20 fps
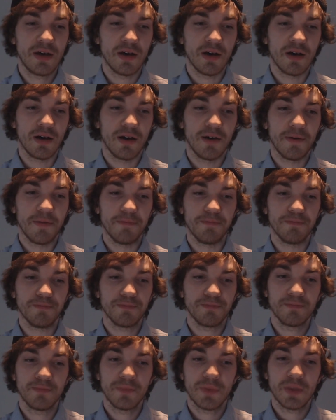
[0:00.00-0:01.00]

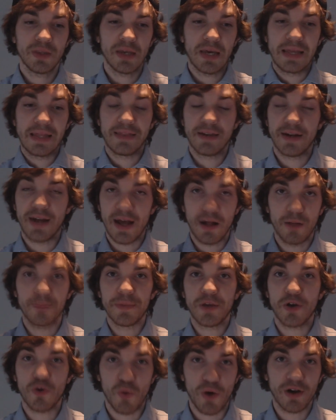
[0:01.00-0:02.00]
It did help
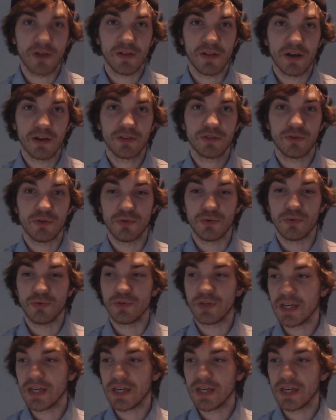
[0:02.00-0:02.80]
me quite a lot to